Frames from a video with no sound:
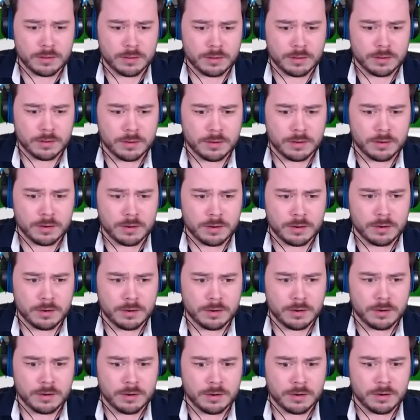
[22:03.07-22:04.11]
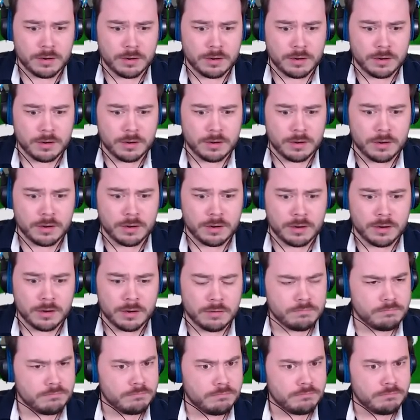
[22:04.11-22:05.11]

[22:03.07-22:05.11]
(no one is talking)